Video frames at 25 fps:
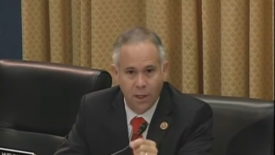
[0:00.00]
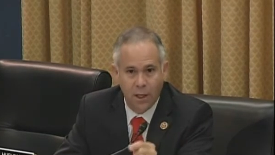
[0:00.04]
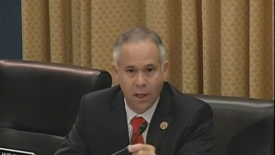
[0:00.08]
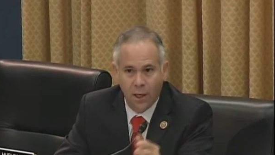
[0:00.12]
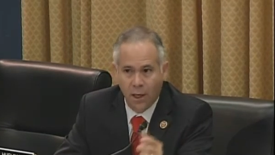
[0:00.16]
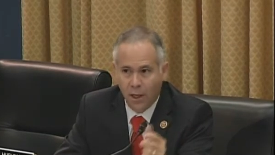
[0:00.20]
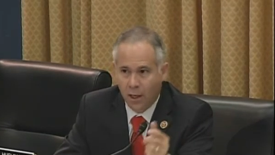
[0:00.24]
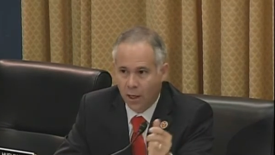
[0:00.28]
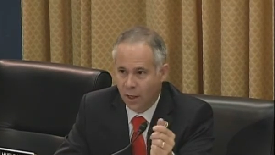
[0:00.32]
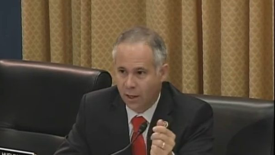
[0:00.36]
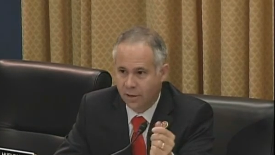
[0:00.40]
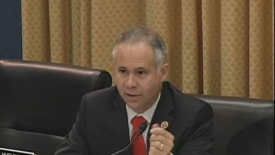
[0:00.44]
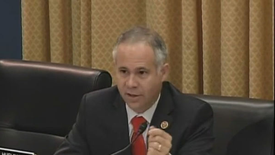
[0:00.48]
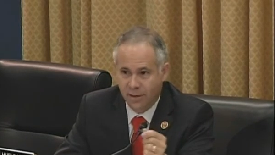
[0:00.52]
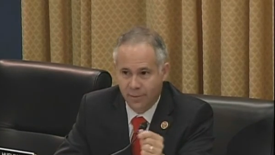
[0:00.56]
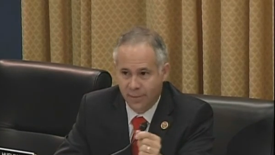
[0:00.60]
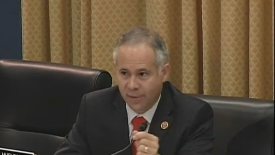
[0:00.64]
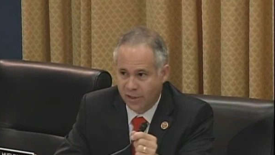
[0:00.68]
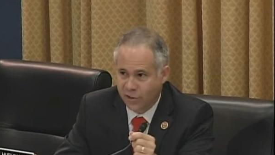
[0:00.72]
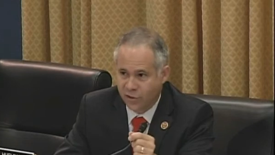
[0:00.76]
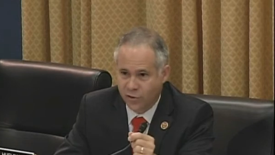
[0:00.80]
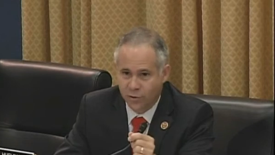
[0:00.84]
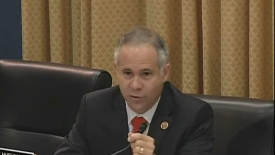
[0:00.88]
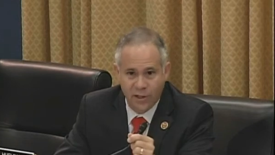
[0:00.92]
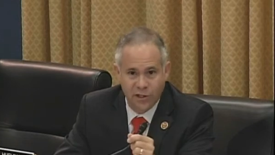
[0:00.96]
the
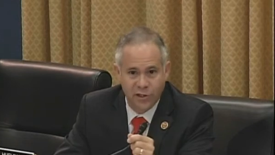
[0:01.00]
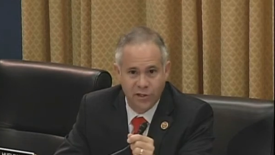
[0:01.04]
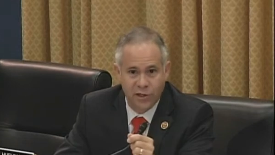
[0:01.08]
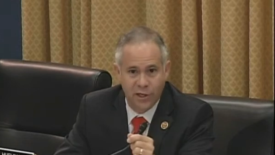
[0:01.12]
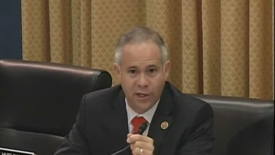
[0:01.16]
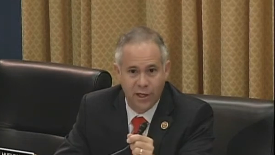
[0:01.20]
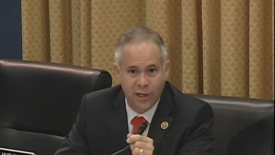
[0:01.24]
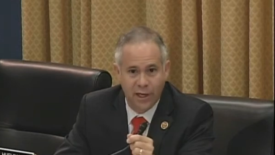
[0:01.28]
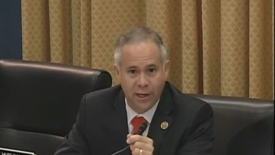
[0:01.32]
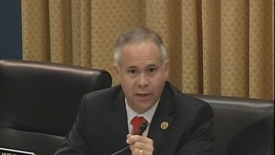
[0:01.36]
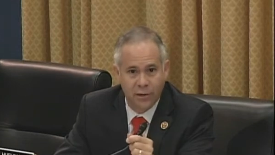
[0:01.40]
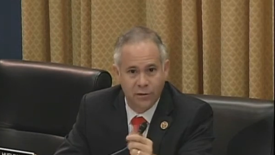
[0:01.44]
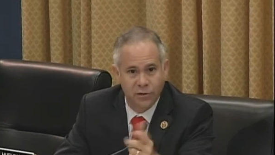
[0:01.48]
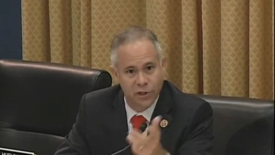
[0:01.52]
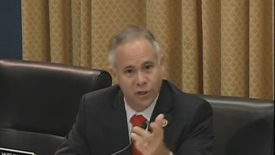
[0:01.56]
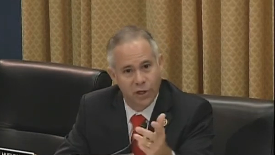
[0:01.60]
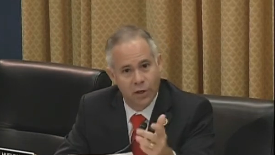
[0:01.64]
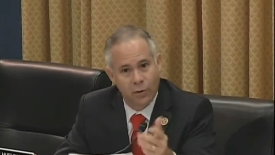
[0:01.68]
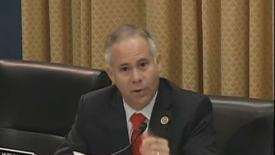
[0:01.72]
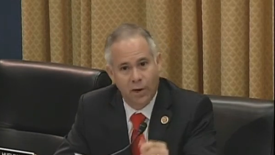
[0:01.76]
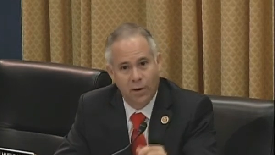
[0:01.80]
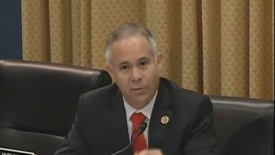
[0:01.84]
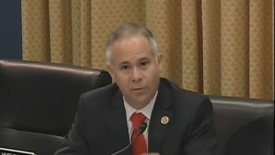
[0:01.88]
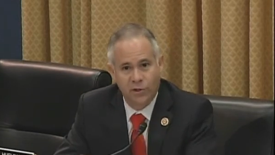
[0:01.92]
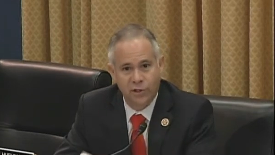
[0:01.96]
administration announced, you know
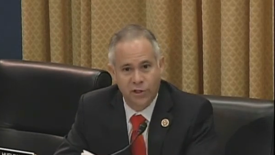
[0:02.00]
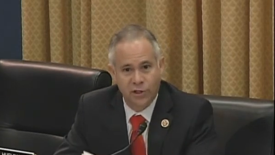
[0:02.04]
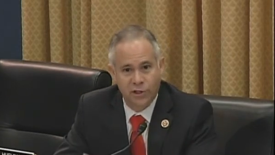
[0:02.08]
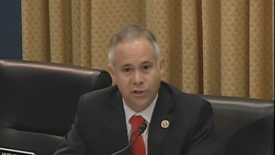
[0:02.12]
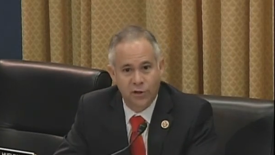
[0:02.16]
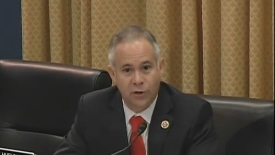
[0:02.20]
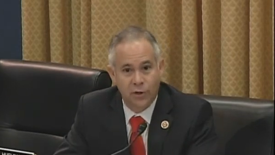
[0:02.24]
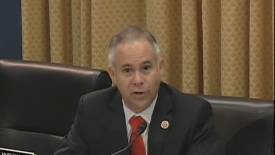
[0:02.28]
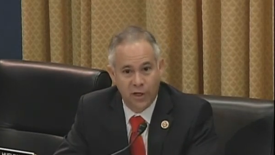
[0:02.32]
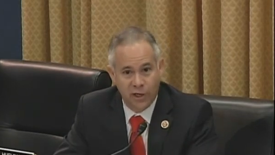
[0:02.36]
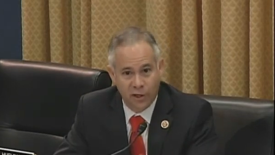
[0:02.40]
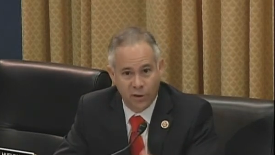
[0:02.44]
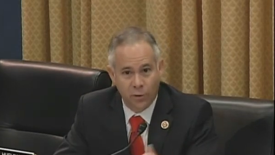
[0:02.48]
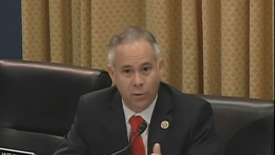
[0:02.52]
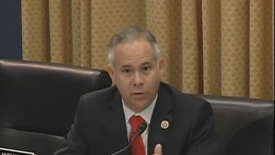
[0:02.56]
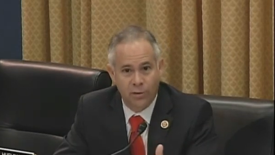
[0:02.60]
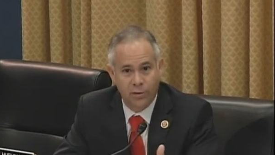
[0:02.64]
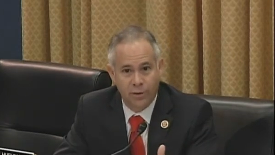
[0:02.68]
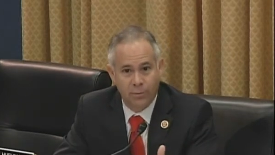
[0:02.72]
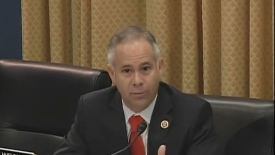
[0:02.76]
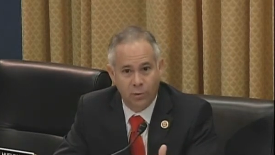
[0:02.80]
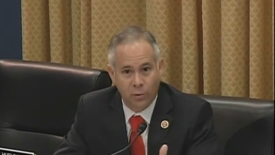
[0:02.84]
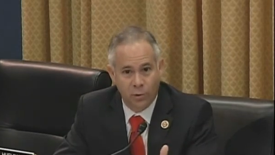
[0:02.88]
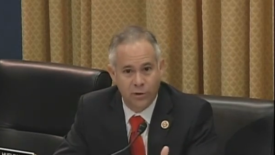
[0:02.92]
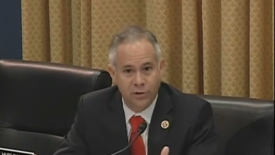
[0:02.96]
what, we're just going to ignore the
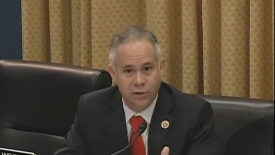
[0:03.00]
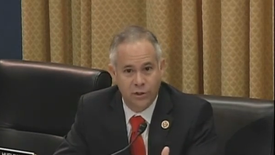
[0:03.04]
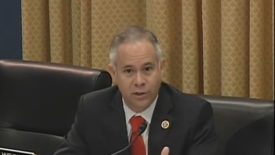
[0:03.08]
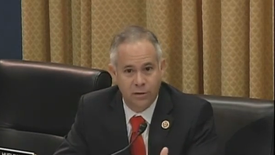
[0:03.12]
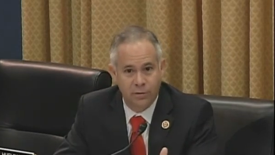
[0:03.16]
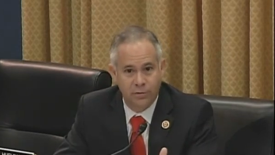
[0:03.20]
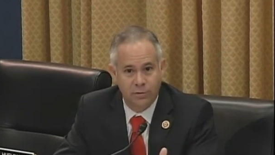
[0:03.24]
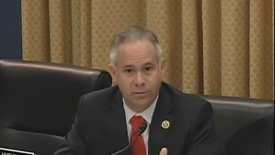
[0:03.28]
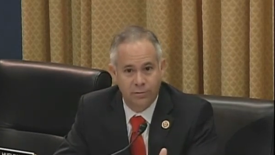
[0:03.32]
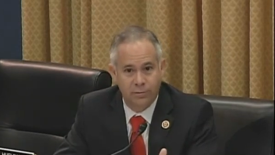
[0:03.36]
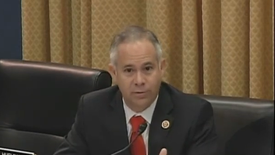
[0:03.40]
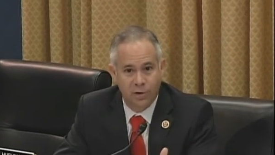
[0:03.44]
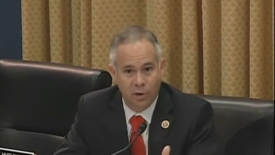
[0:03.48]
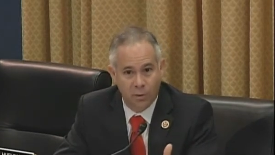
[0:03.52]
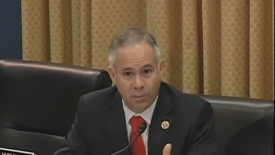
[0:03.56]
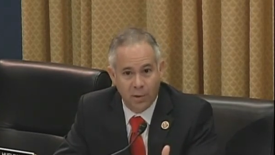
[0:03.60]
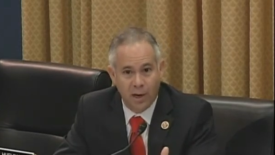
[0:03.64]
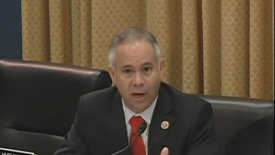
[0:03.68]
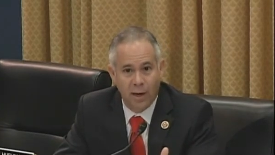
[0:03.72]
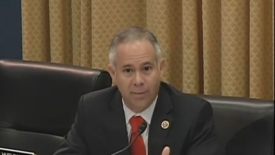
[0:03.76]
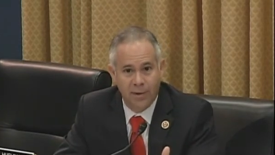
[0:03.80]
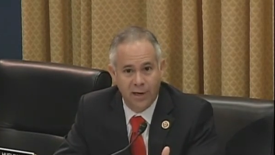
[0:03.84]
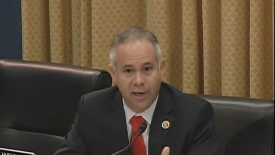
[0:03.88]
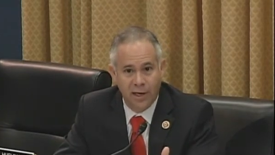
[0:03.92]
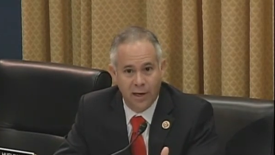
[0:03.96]
portion of
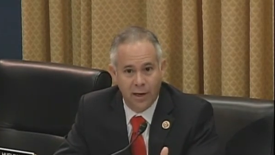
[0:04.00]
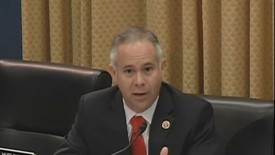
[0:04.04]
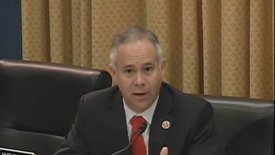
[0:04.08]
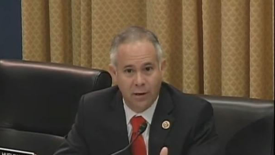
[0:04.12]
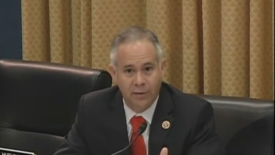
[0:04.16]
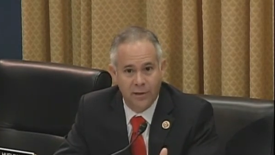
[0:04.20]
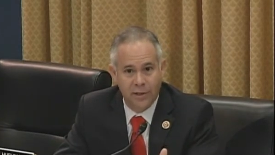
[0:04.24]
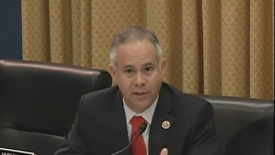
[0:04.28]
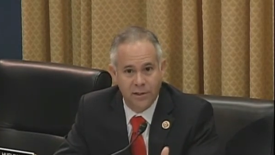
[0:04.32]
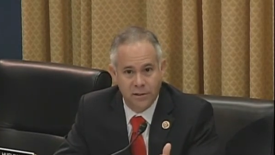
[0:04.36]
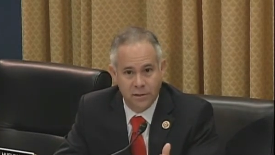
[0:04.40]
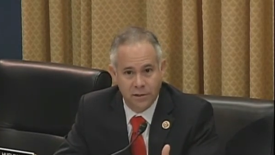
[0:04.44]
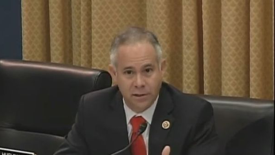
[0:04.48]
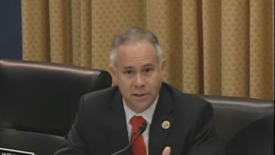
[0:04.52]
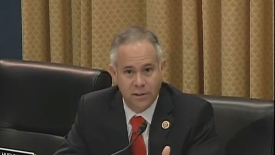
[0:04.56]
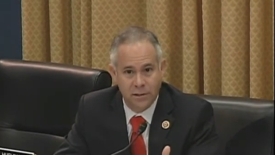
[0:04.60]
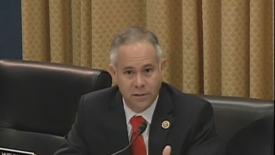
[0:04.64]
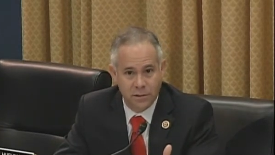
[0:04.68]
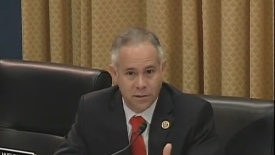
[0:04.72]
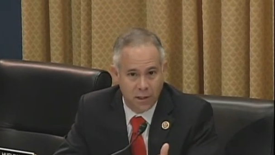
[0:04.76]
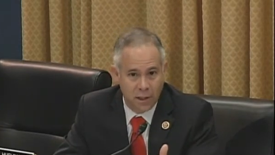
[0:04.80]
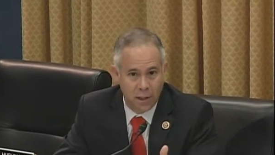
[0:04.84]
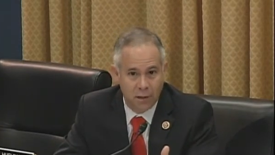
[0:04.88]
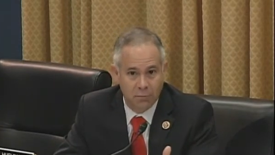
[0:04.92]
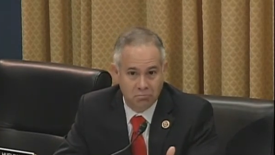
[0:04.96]
Obamacare that
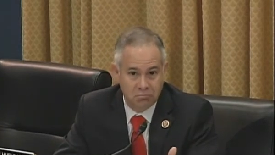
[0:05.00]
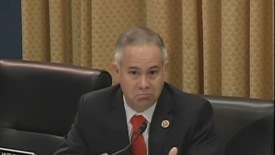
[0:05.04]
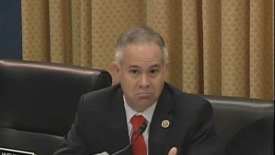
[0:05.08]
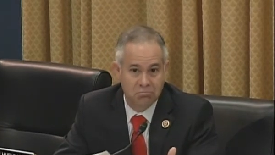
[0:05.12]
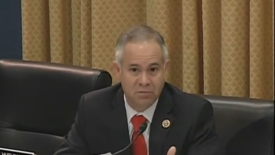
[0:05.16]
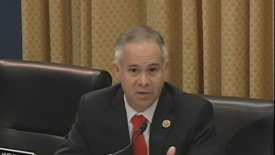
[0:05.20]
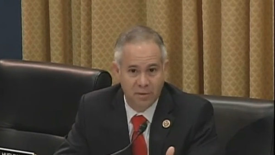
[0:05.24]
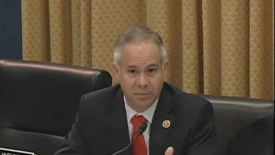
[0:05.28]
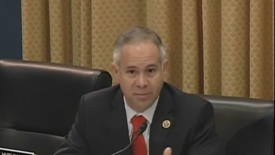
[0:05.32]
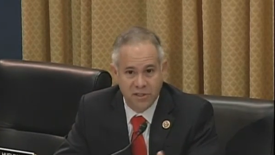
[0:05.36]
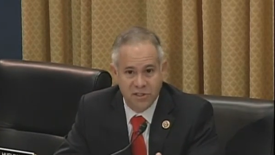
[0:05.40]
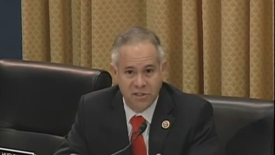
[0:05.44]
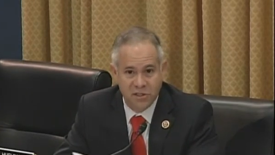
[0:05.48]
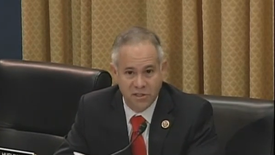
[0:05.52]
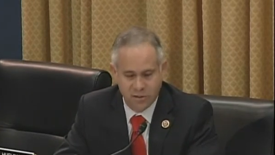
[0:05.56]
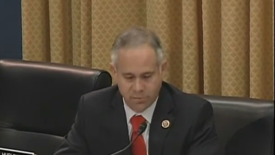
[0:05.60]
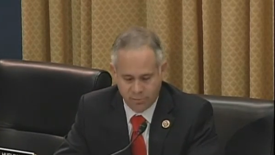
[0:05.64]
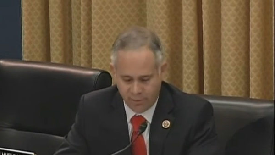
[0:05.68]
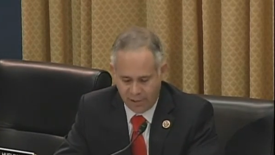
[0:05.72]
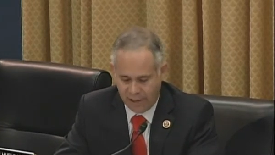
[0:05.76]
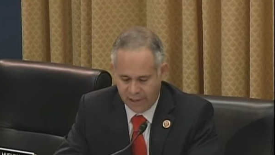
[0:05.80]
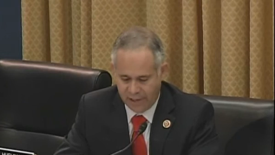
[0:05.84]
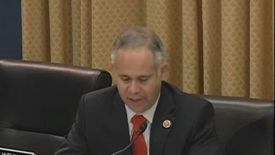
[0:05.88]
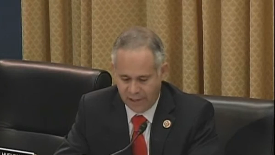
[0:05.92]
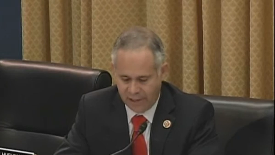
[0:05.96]
says the business
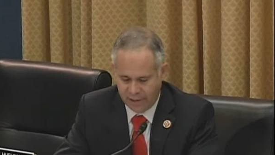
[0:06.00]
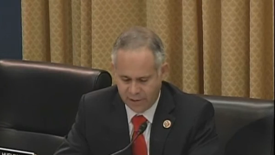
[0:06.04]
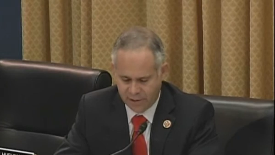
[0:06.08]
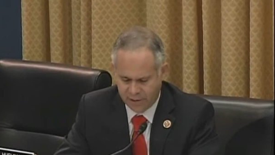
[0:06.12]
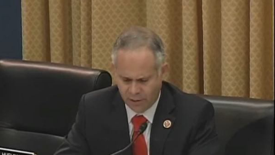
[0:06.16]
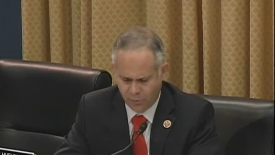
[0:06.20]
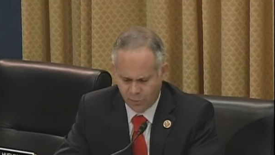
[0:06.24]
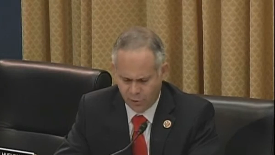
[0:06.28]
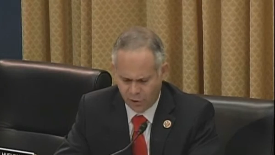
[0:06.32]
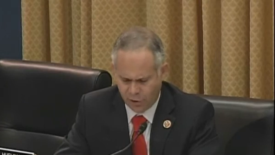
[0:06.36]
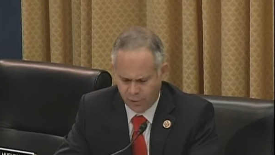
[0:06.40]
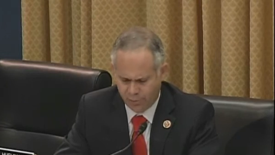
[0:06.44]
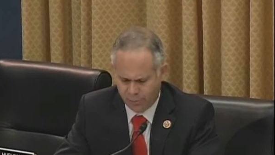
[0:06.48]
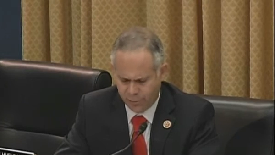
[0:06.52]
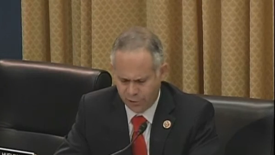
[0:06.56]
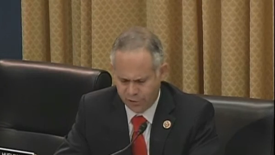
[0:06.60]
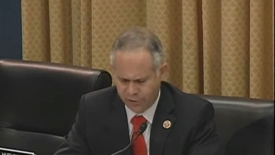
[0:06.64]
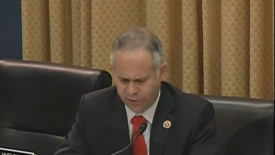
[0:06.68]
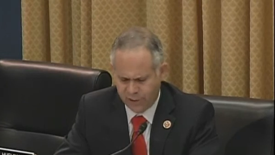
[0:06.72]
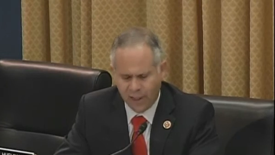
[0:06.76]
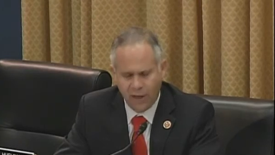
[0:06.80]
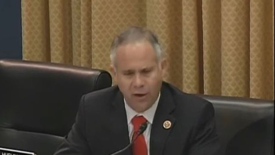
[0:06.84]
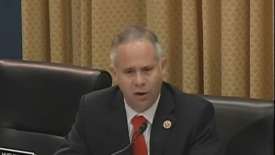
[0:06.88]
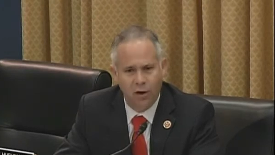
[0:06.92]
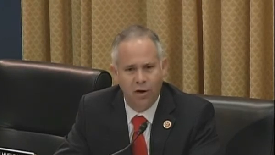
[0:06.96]
mandate. We're going to put
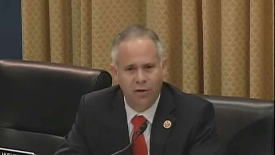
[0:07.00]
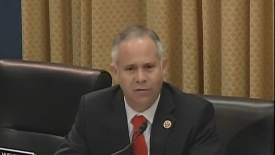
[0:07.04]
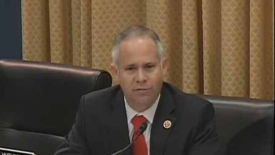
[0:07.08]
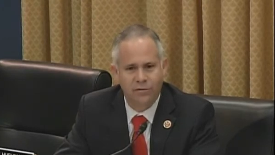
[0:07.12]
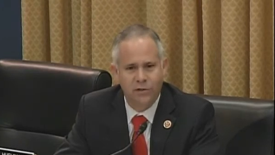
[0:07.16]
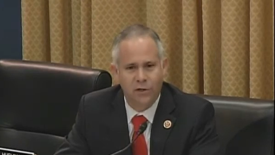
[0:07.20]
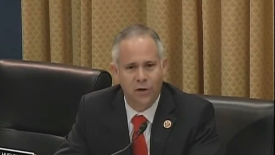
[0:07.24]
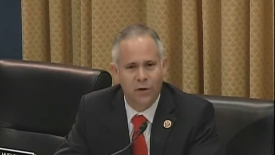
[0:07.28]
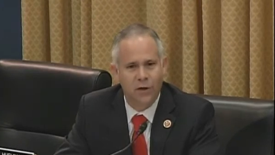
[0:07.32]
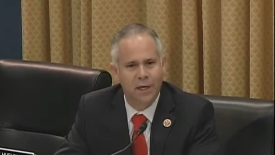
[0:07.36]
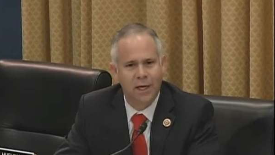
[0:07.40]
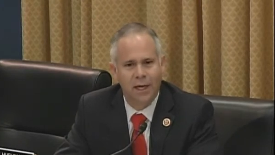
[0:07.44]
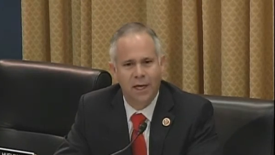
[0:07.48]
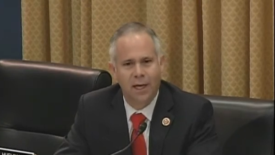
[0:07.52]
that off. So,